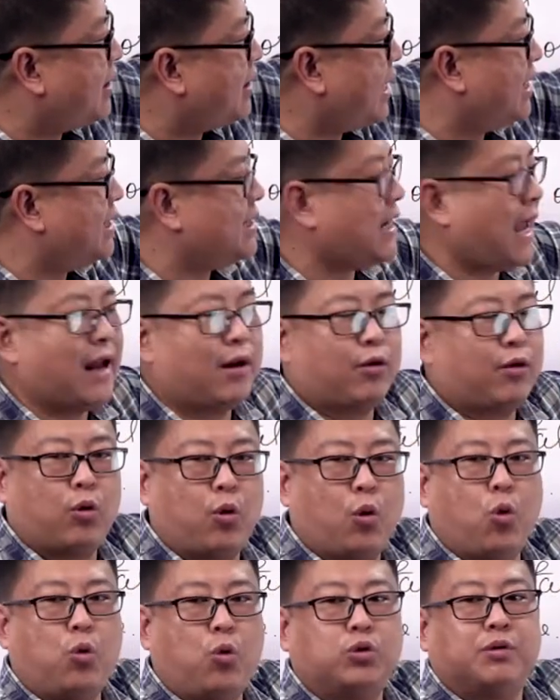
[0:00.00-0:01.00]
that is
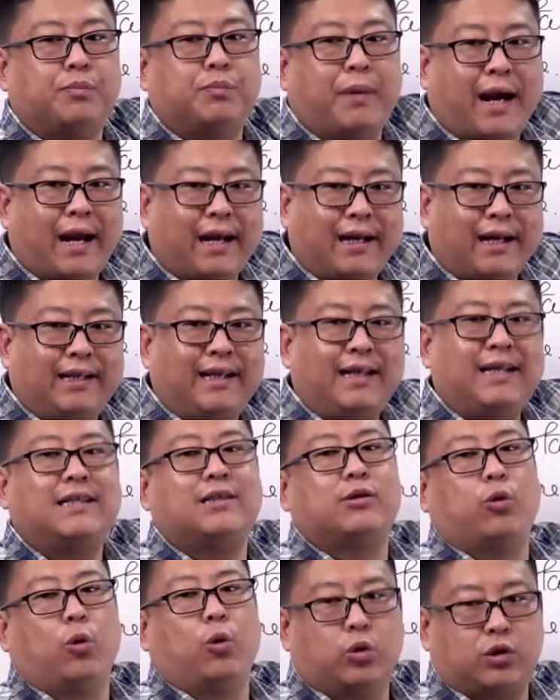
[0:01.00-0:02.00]
enclosed by
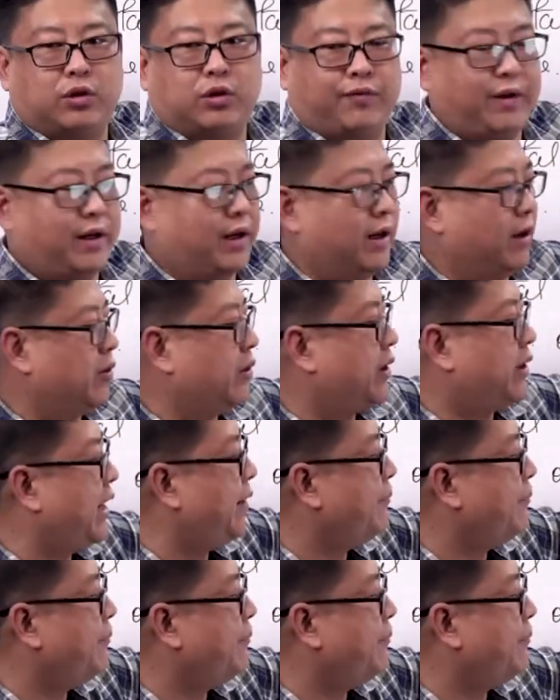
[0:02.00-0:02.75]
this closed figure, okay?